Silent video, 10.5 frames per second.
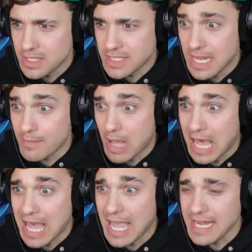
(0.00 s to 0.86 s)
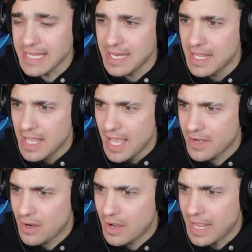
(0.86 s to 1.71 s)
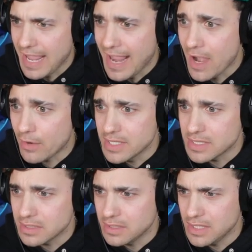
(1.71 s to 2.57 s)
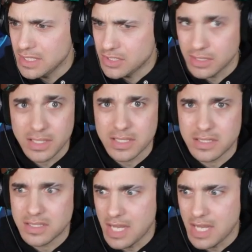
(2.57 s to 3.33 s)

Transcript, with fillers: the same height, and our hair is literally the